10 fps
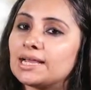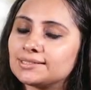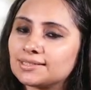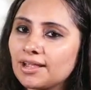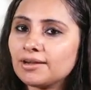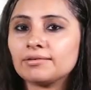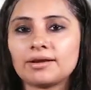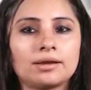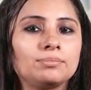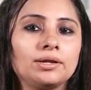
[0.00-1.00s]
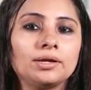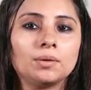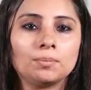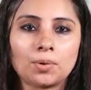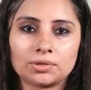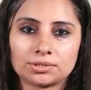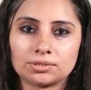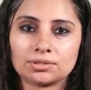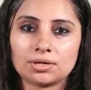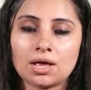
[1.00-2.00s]
is incredibly
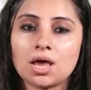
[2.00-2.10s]
important.